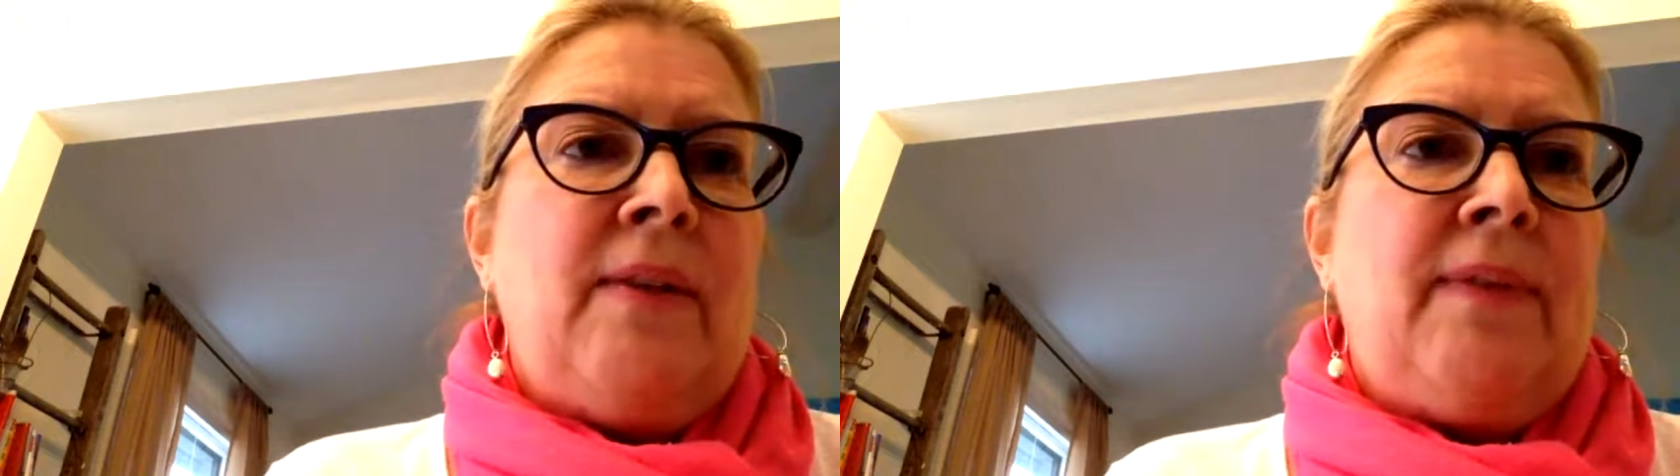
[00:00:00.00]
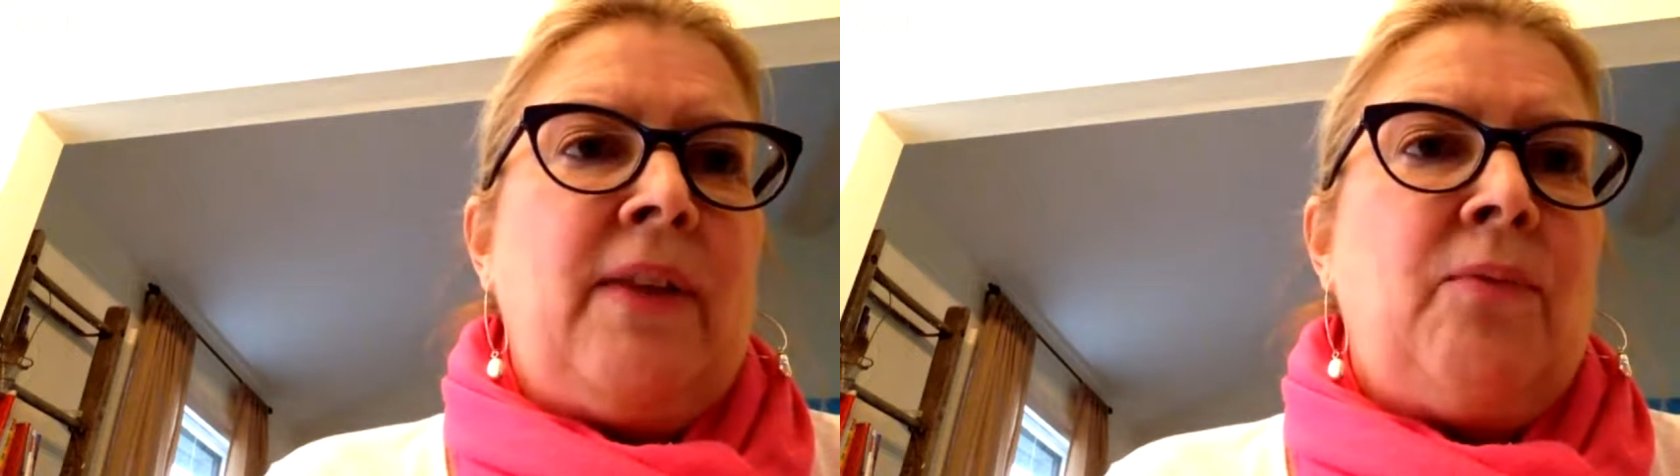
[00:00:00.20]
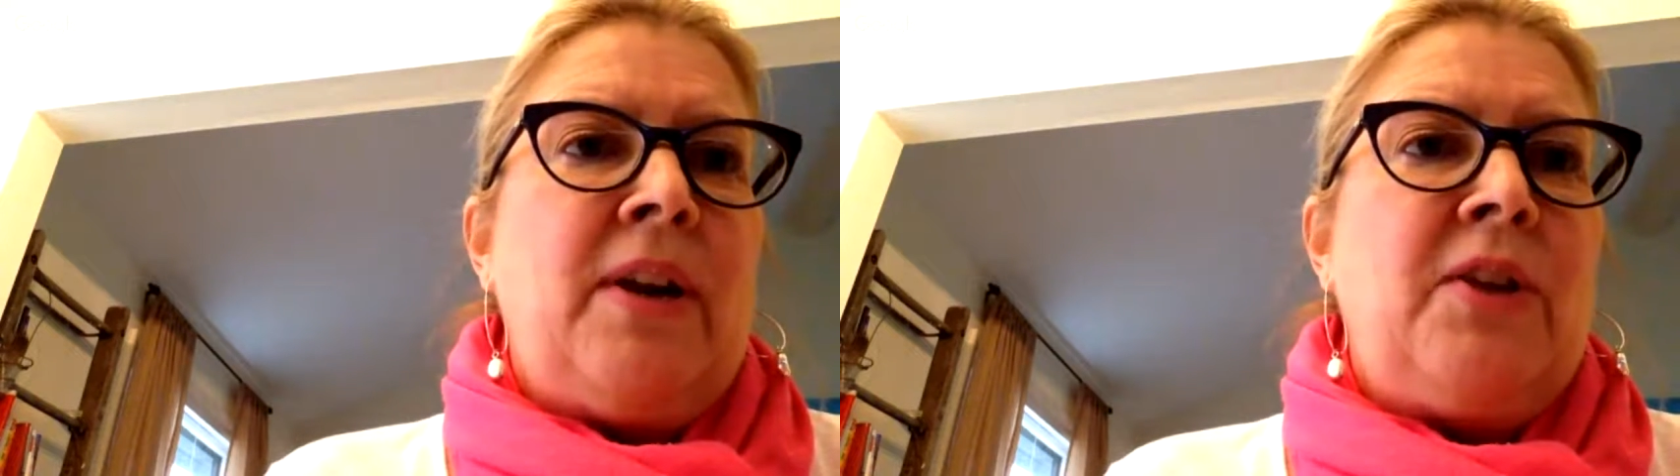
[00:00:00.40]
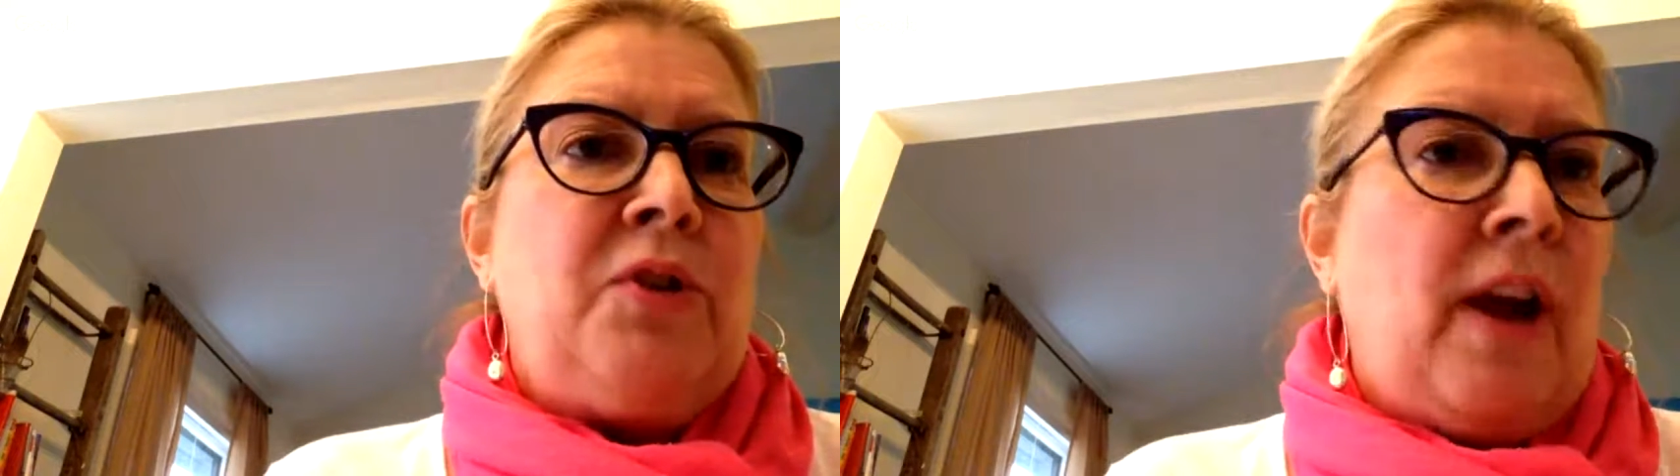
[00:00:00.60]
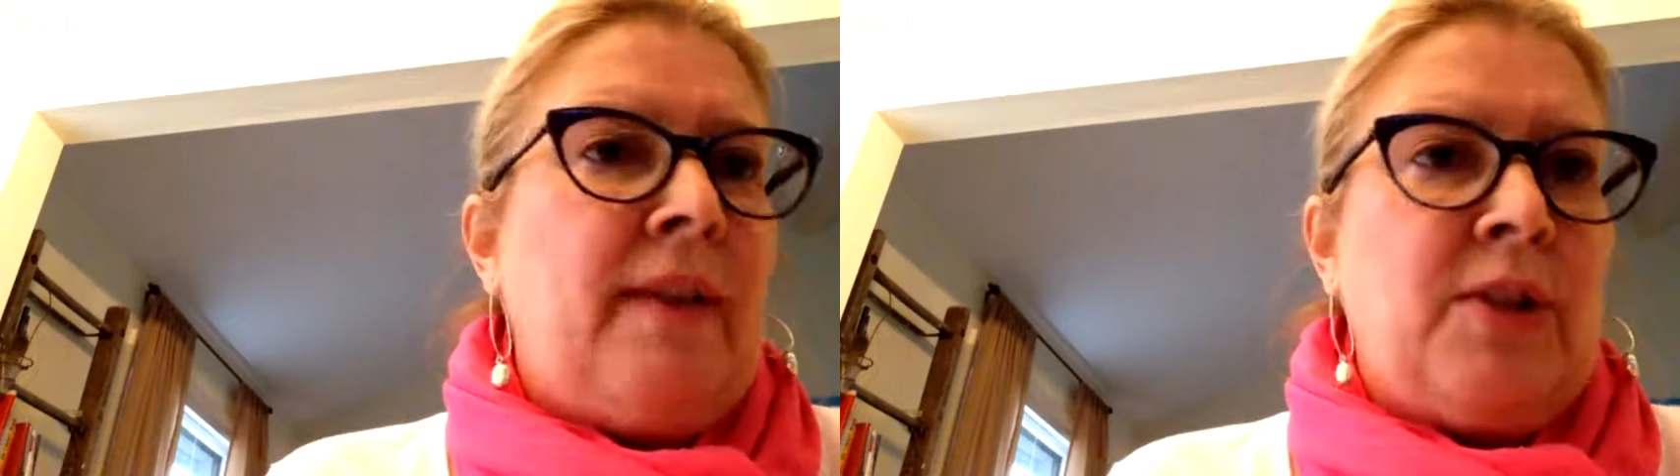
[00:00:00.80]
I'd want to
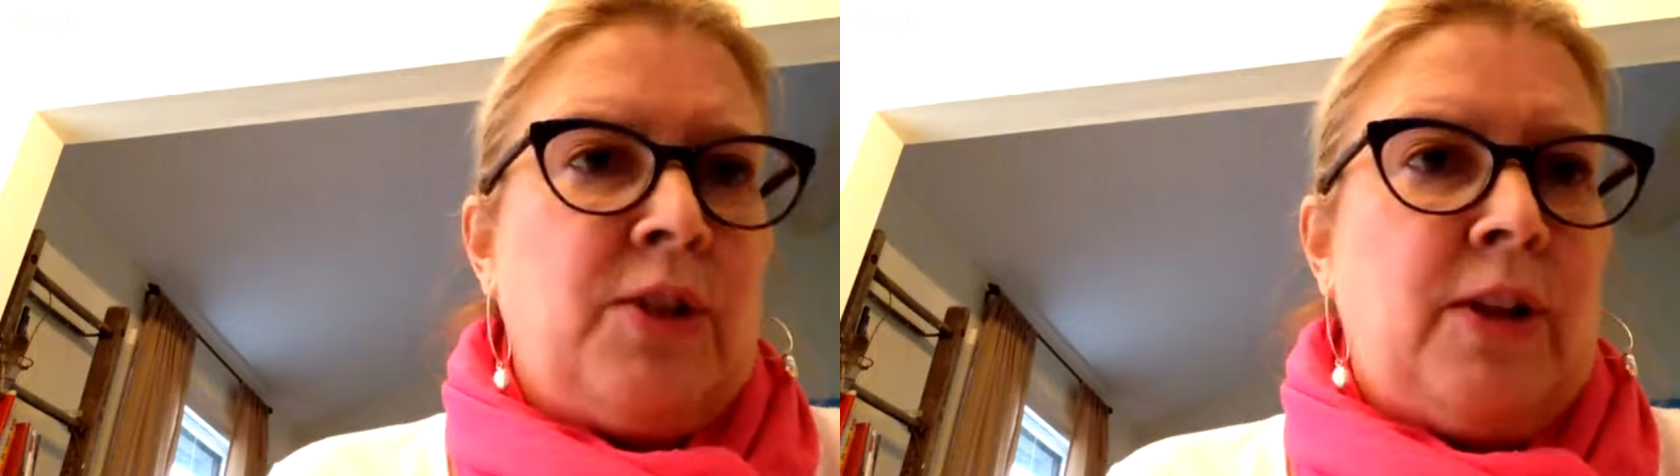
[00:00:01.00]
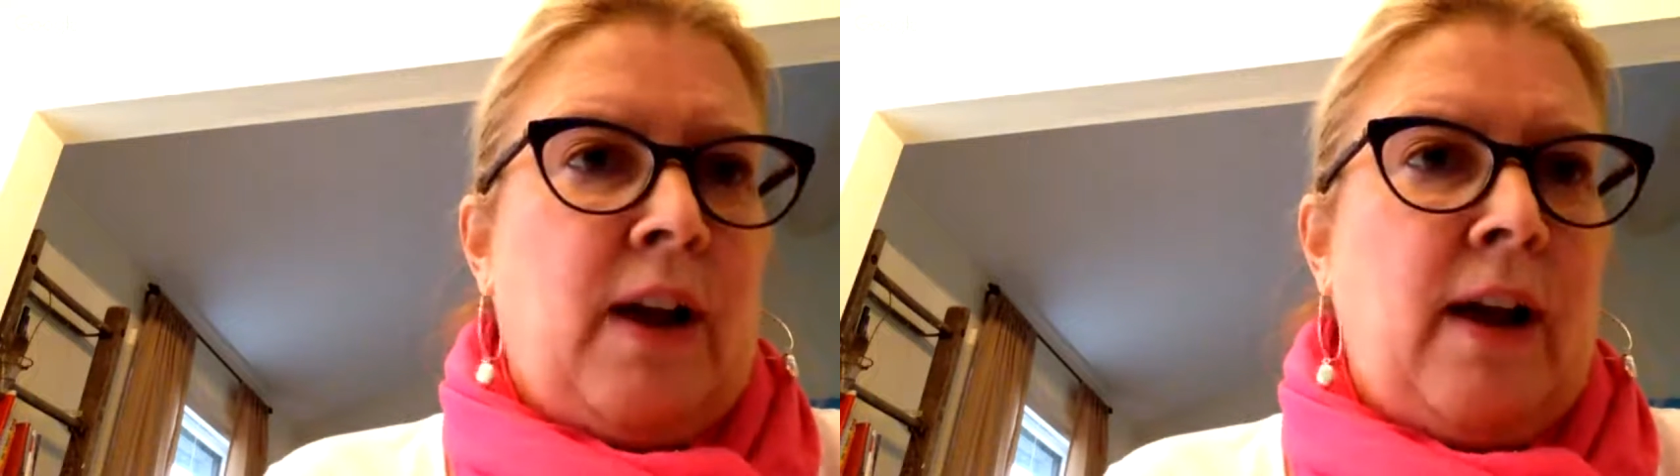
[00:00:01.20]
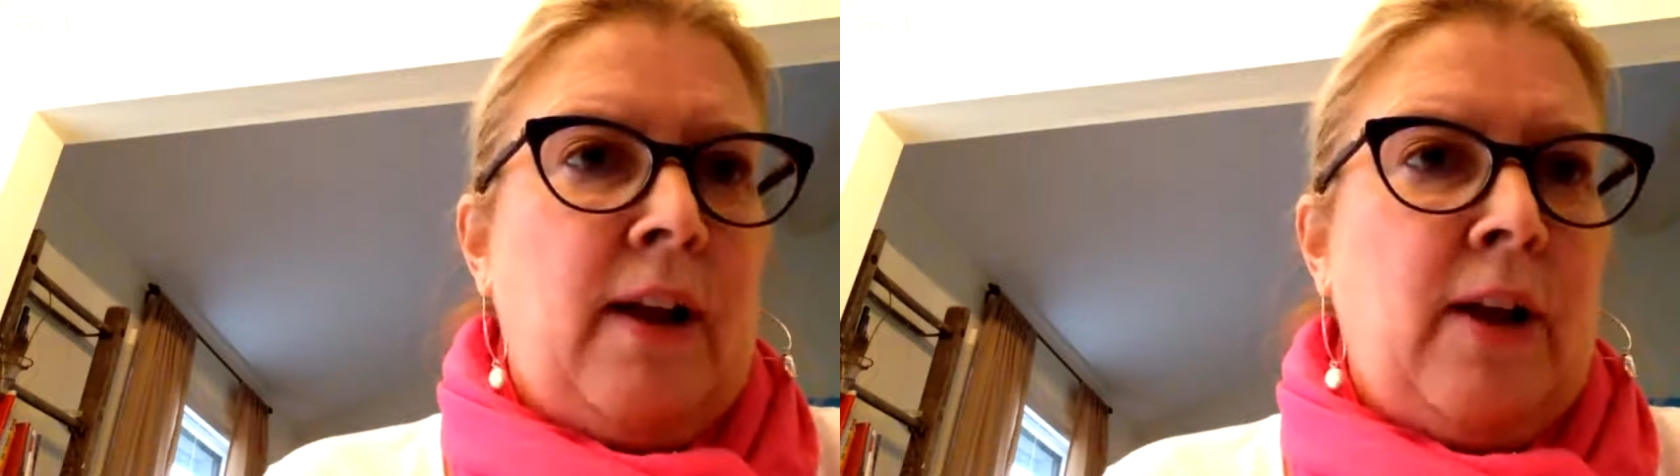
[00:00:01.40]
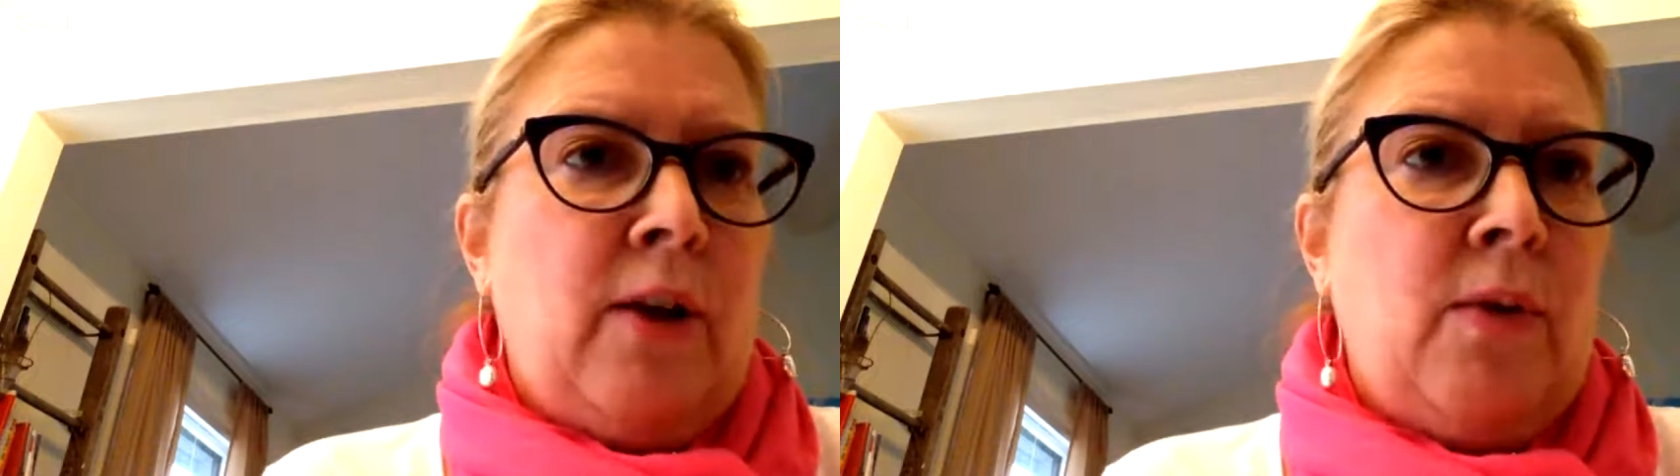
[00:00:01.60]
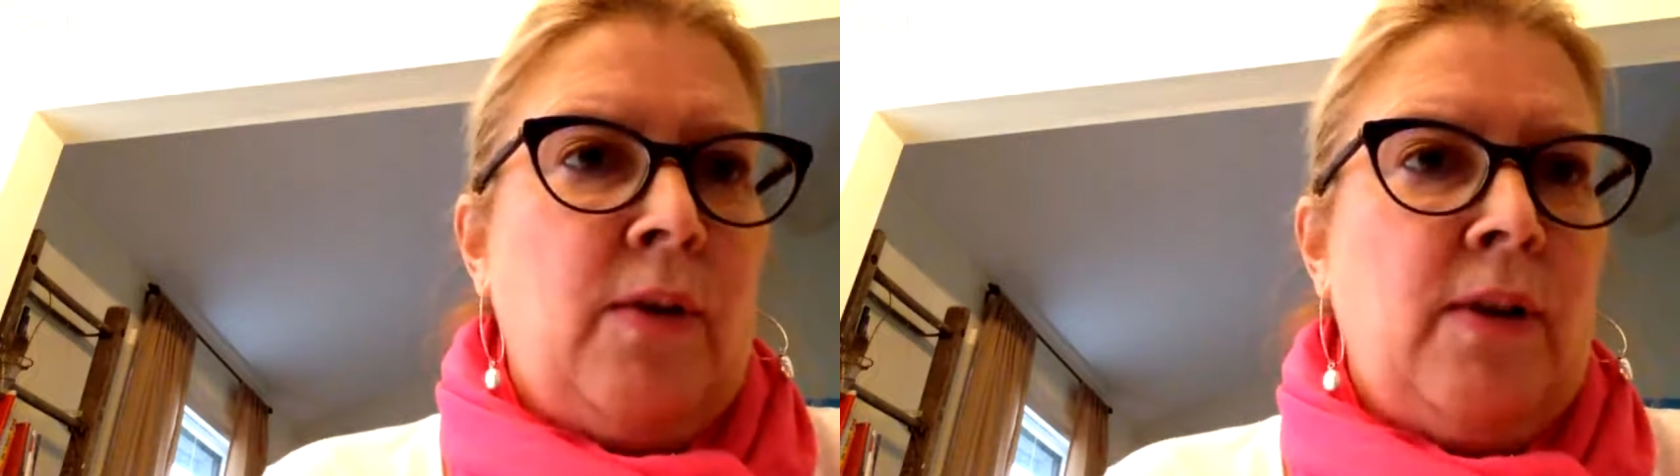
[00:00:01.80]
drive to
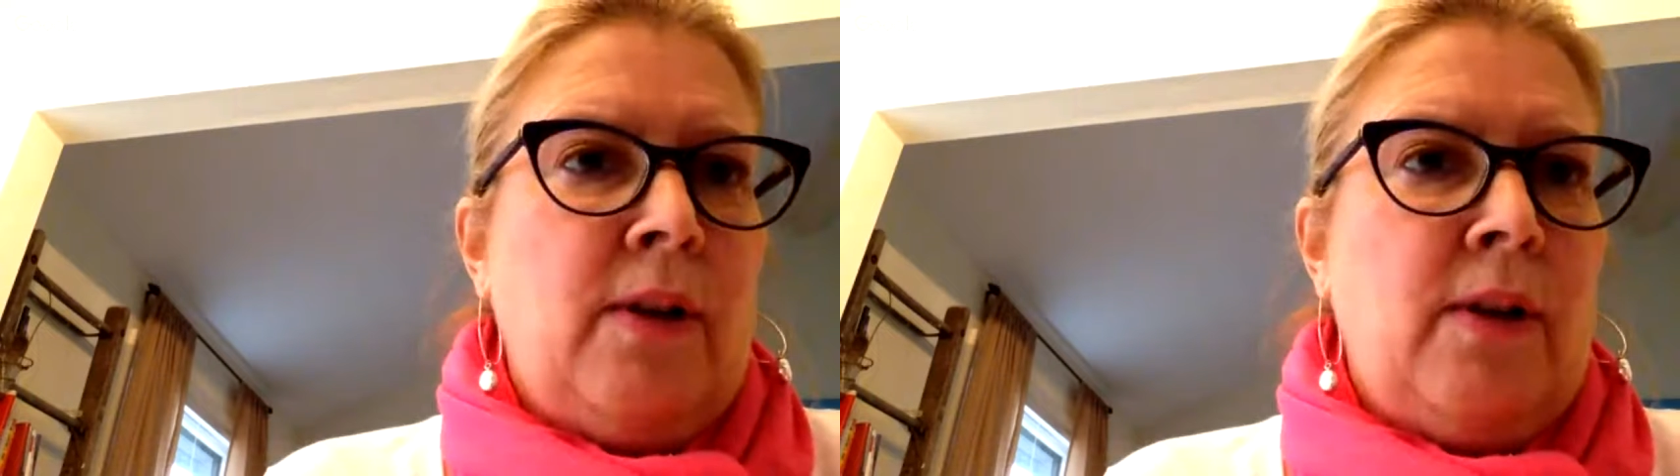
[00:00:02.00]
Chicago